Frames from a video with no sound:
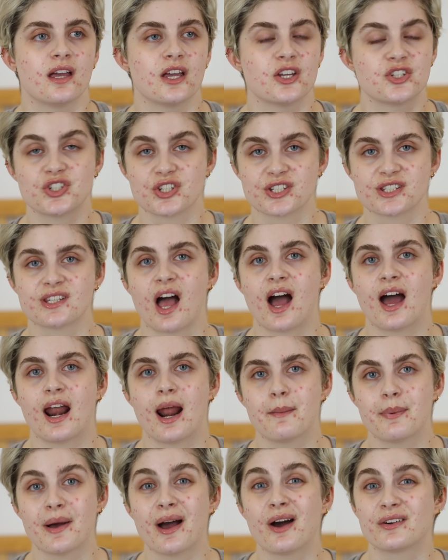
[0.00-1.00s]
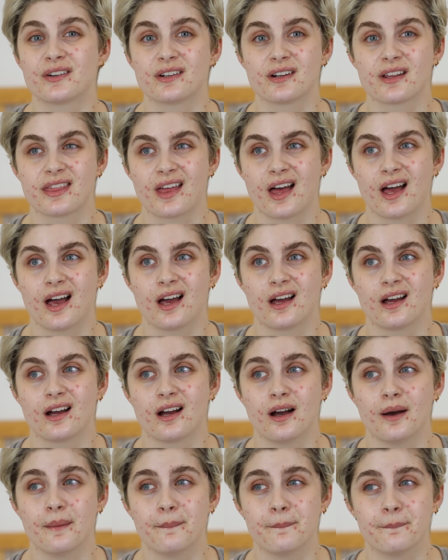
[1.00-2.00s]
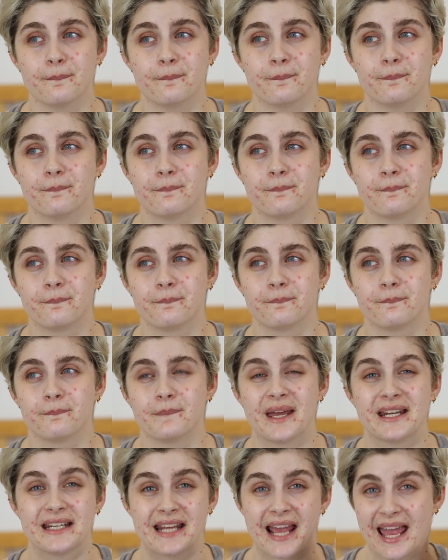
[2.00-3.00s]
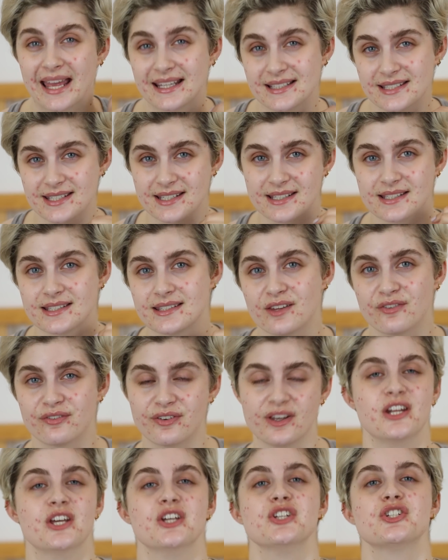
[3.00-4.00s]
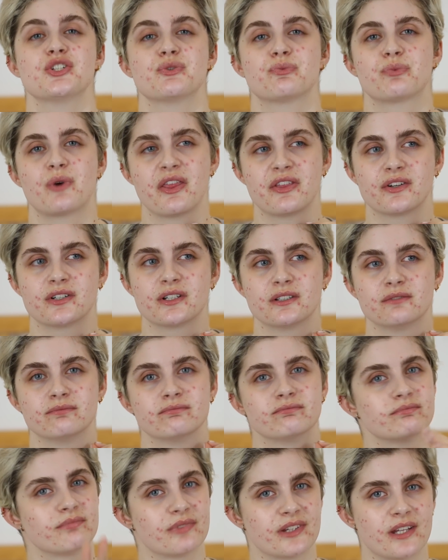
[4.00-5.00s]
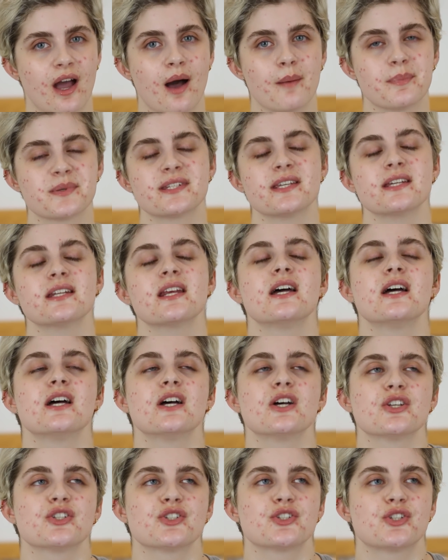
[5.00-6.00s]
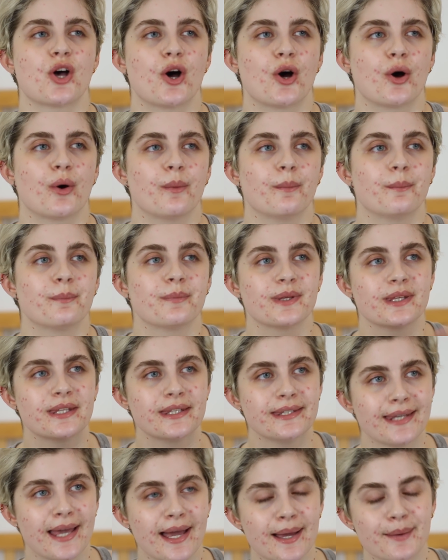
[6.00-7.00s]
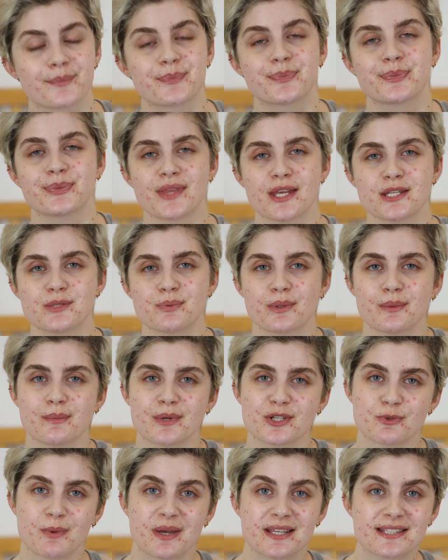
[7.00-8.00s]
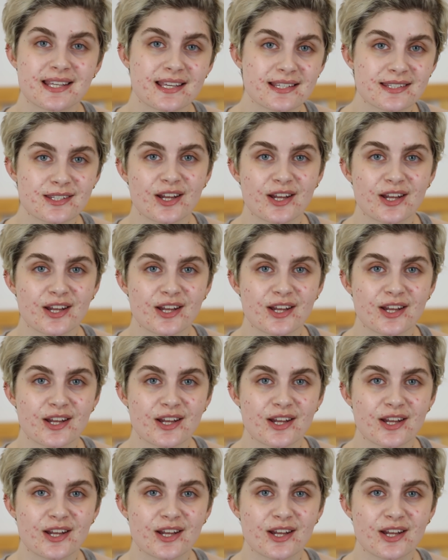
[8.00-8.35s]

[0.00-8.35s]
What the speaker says: it's just not a powder that enhances the finish, rather the opposite. So yeah, that's pretty much my stance